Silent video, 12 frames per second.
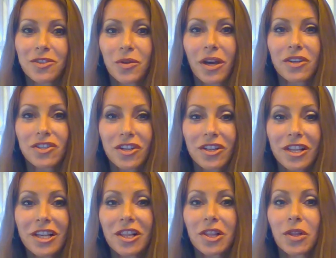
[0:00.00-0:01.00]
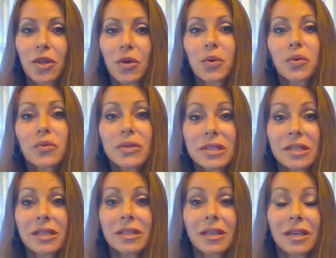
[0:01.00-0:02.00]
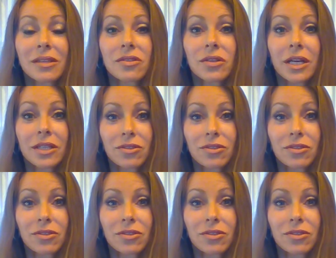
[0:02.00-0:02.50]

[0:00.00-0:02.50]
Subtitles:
to actually look within and try